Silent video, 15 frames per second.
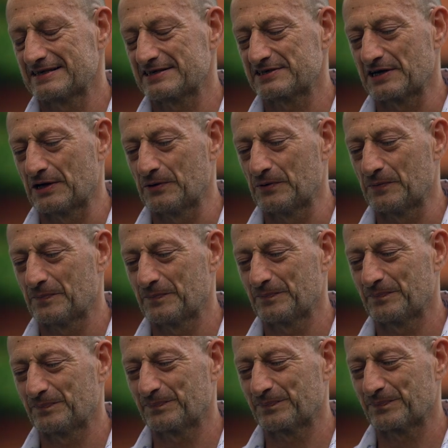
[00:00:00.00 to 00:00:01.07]
So
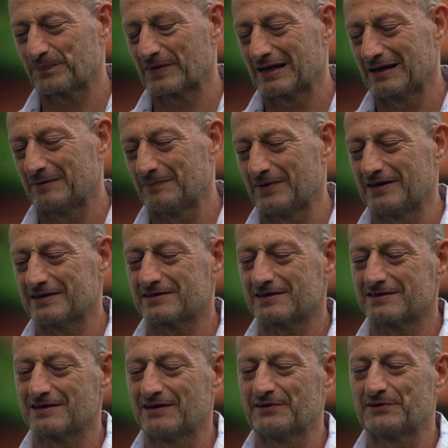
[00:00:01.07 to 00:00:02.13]
Master
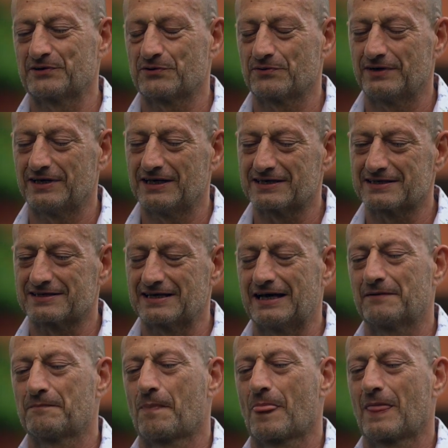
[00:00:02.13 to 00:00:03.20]
Tan agrees that